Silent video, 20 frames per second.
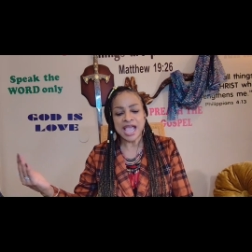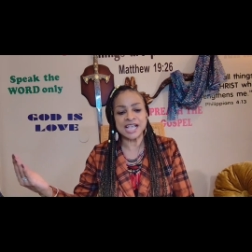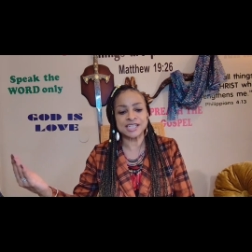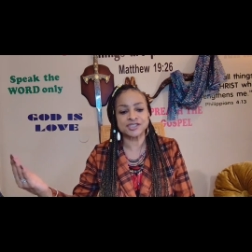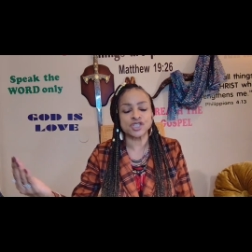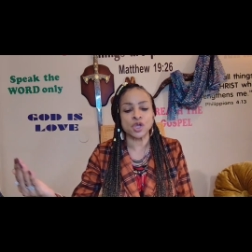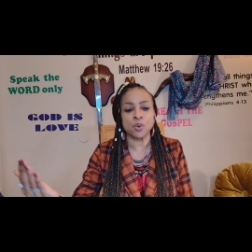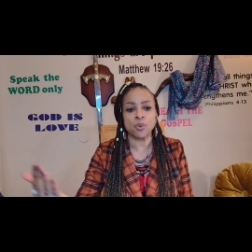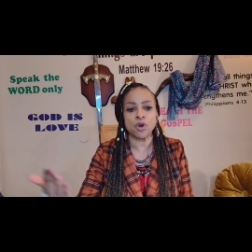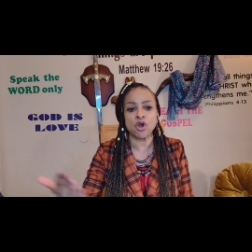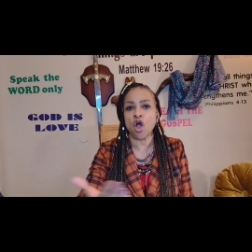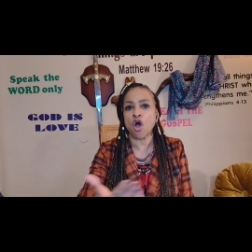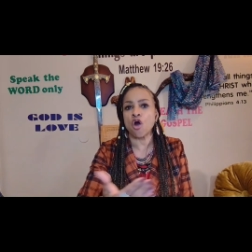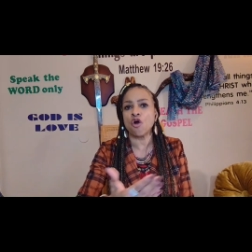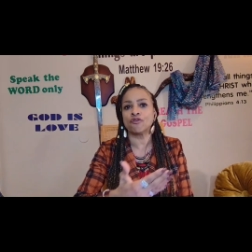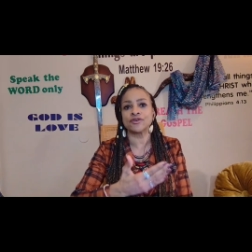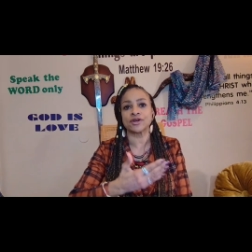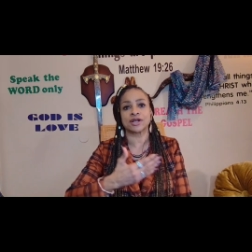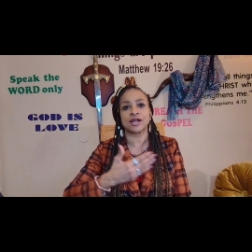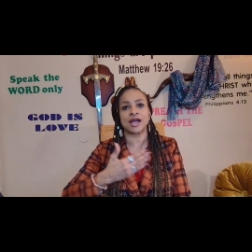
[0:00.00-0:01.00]
And so we're
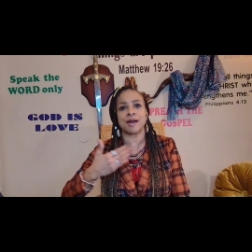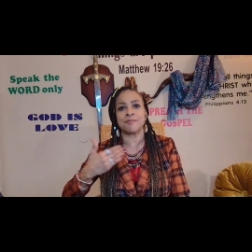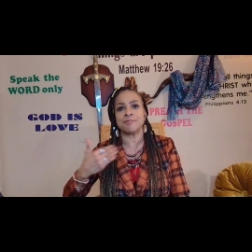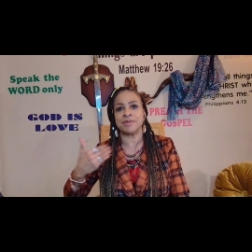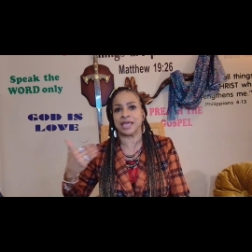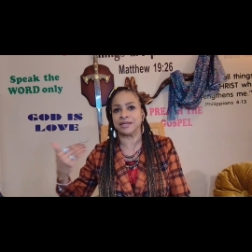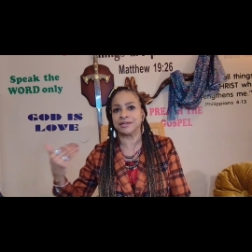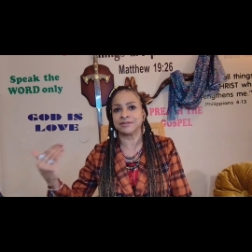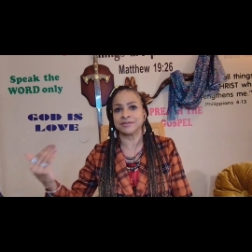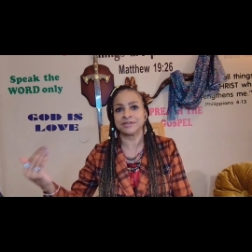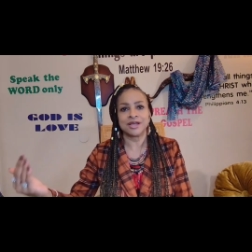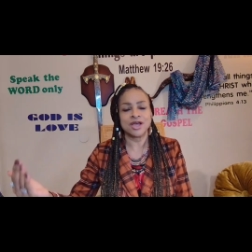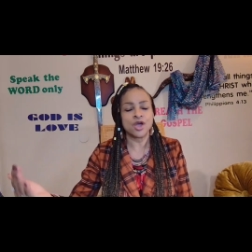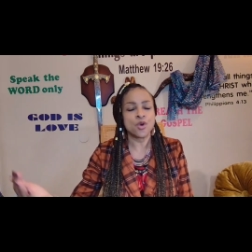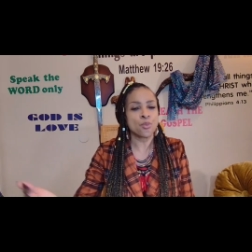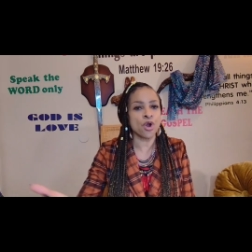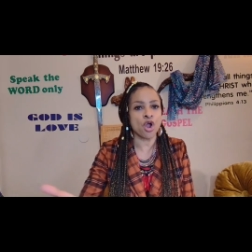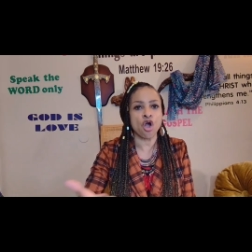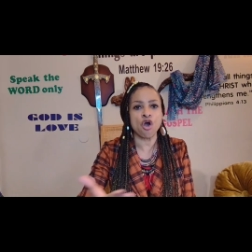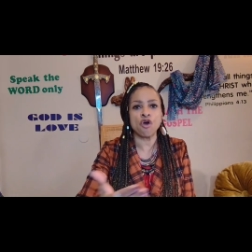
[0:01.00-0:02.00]
overcoming.
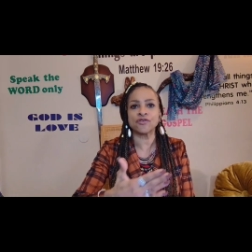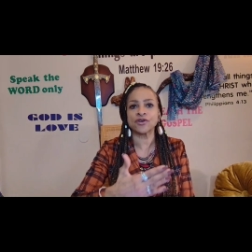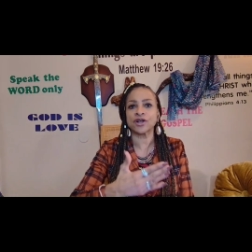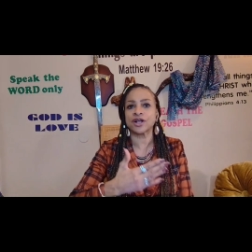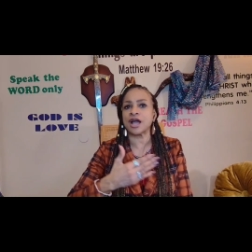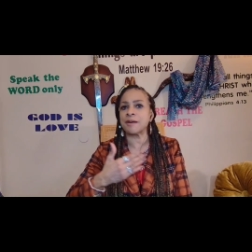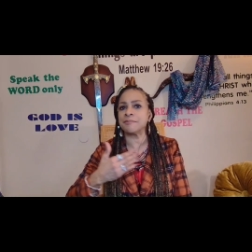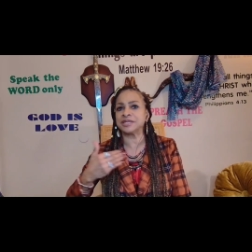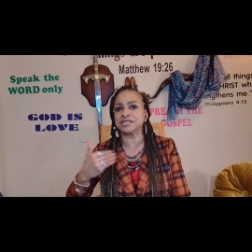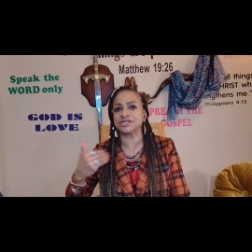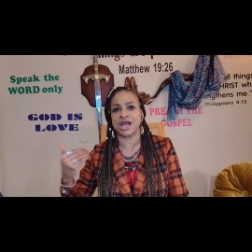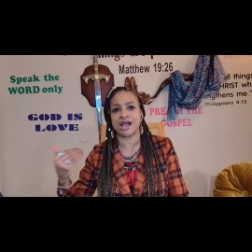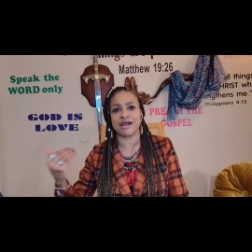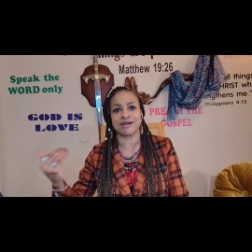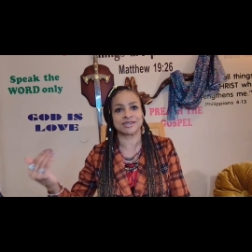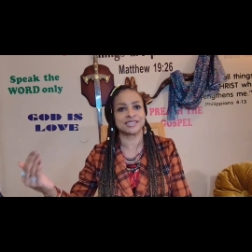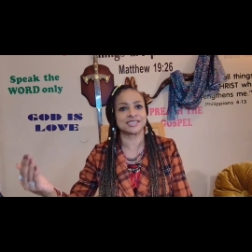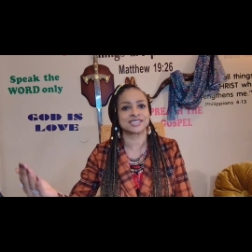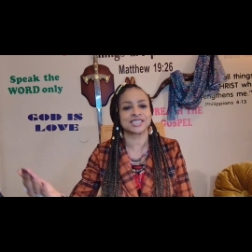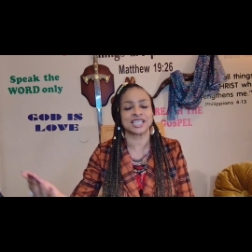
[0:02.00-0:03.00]
We're overcoming
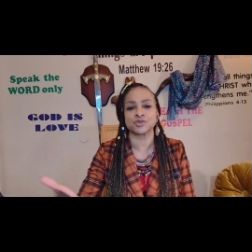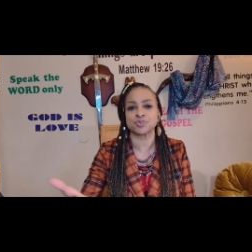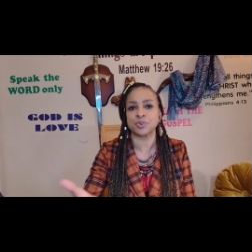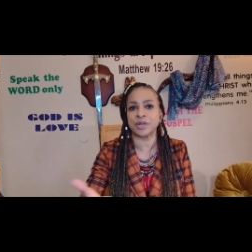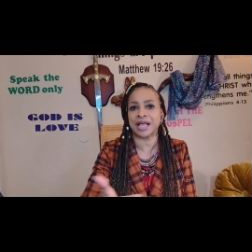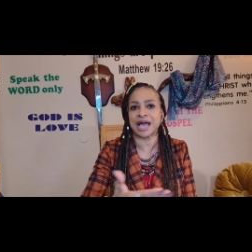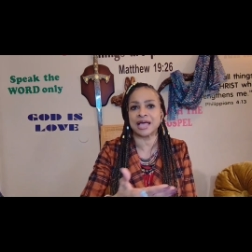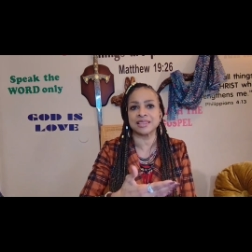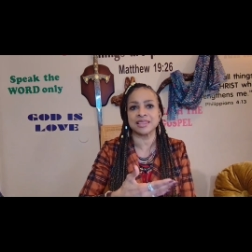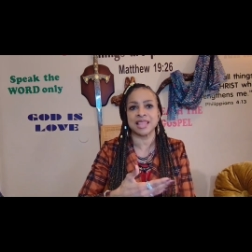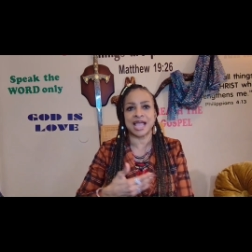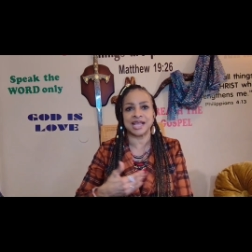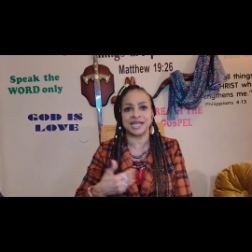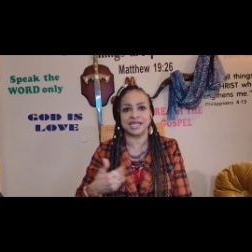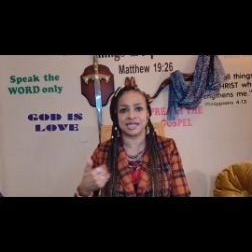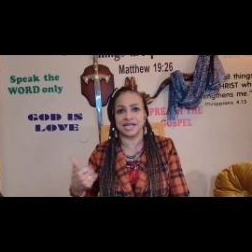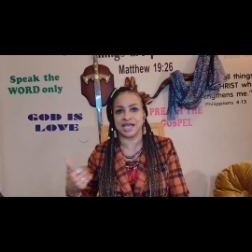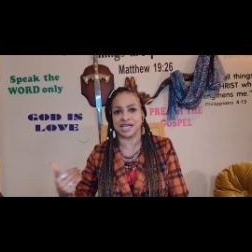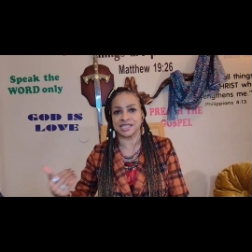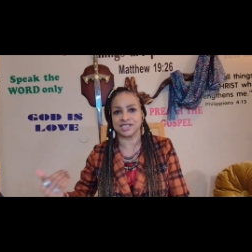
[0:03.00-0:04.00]
darkness because we got
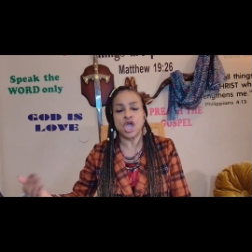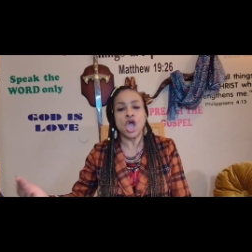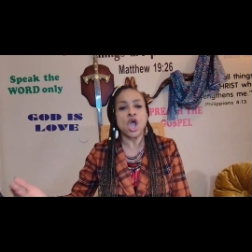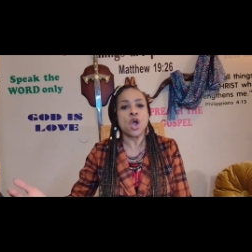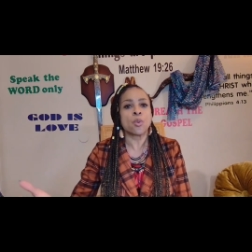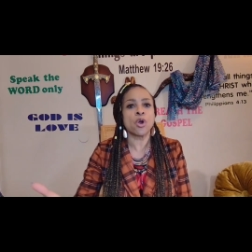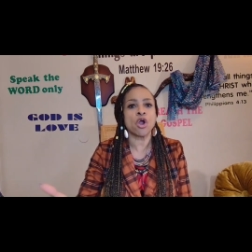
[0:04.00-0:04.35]
light in us.